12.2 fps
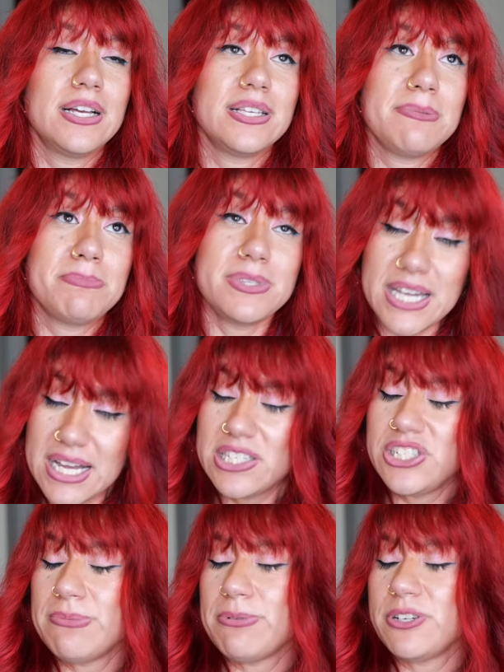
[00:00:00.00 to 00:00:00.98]
I'm
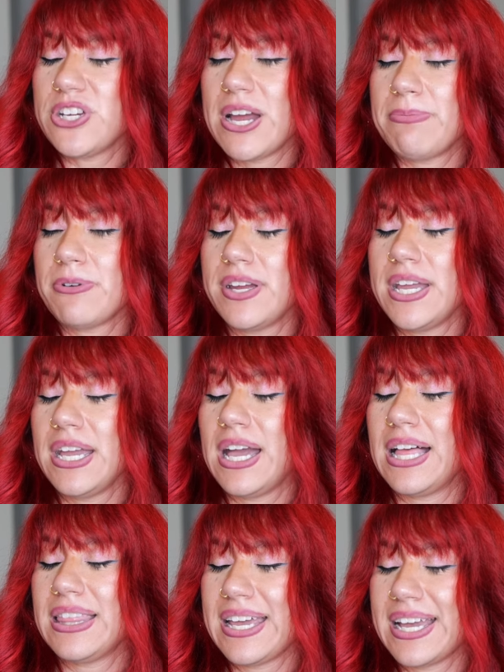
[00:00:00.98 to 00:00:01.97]
done jibber jabbering.
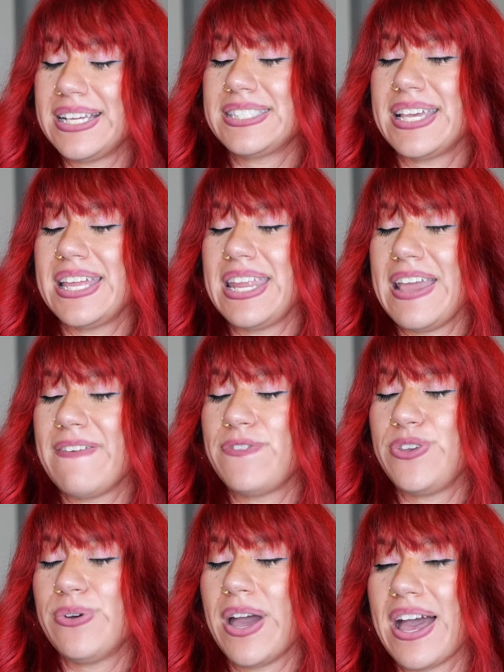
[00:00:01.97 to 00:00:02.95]
Like I said, if
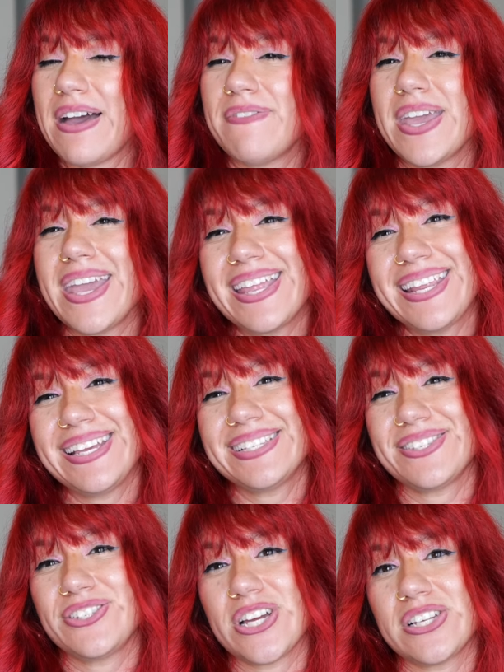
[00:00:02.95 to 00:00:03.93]
you have any
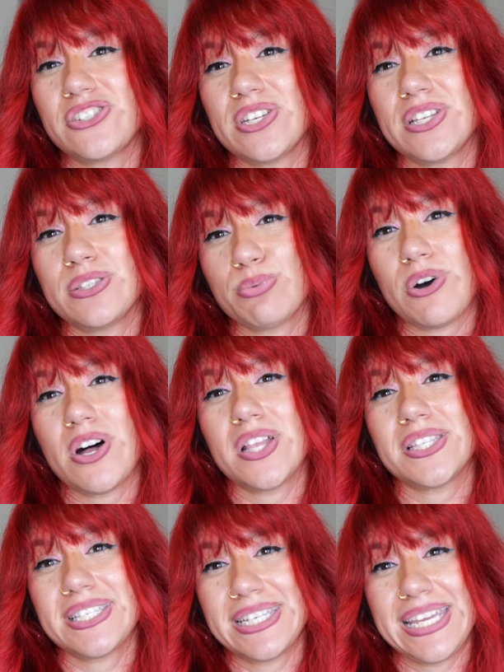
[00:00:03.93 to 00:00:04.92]
suggestions,
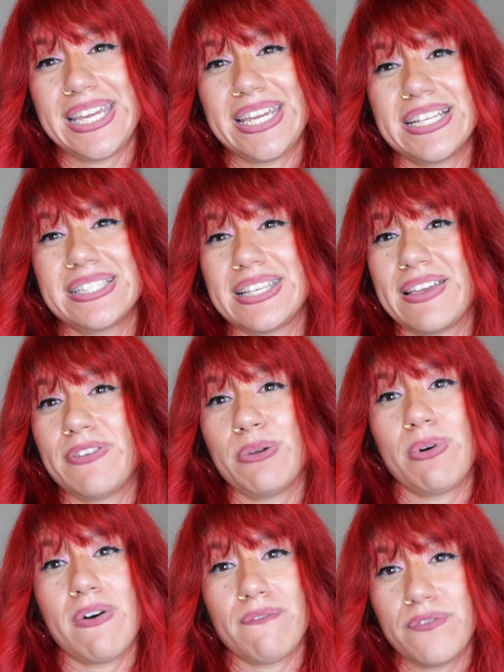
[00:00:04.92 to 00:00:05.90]
wants, needs, if
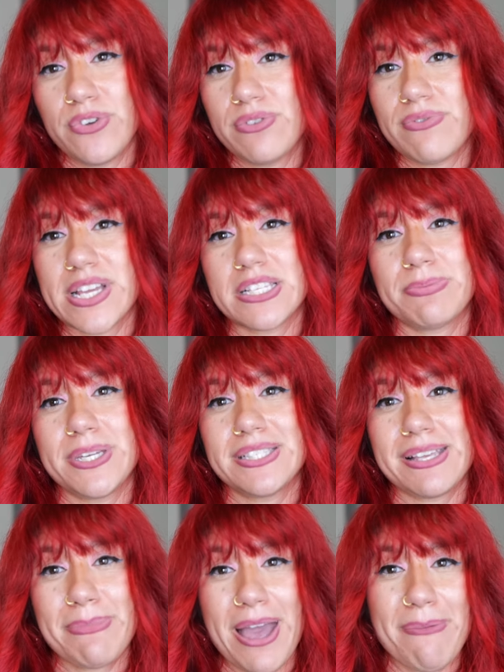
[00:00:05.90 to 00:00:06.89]
you want food
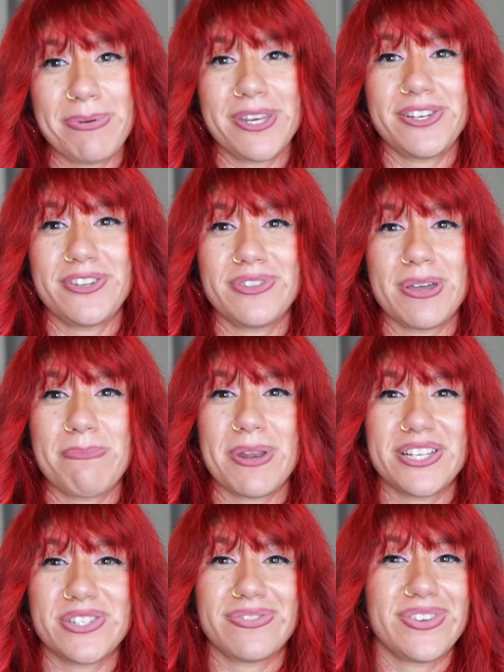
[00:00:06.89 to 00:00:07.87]
recipes, I'm happy to do them, but
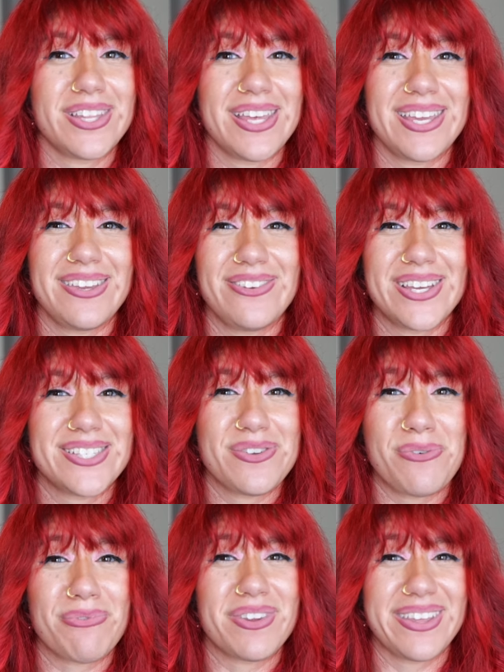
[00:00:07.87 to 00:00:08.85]
I just feel like you guys
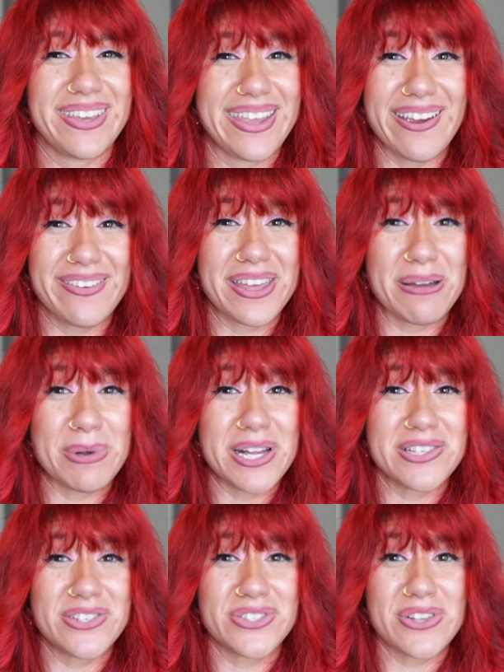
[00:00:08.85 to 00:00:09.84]
don't really care that
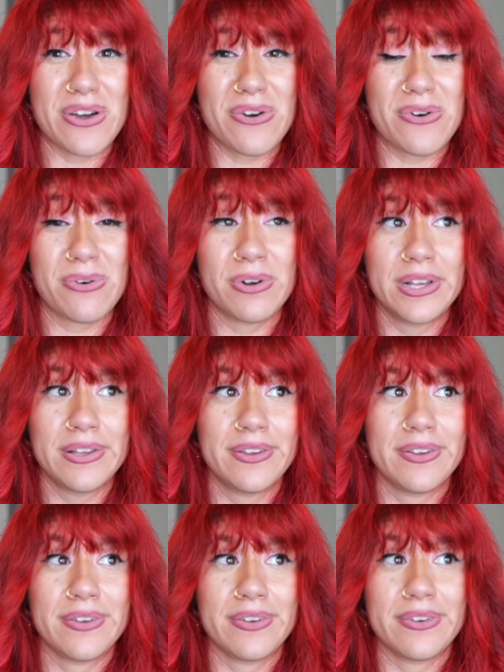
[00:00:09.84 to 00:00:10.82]
much. So
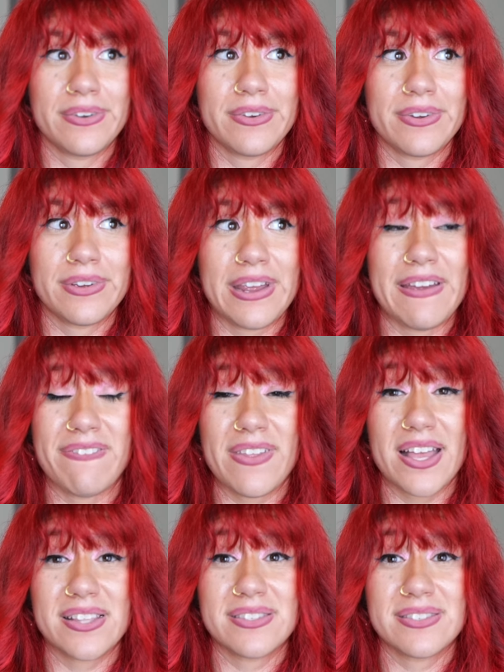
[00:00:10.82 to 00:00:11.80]
if
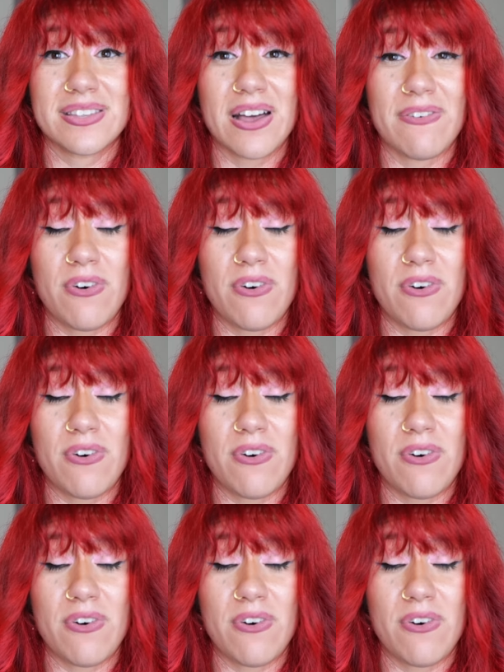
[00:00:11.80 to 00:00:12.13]
that's a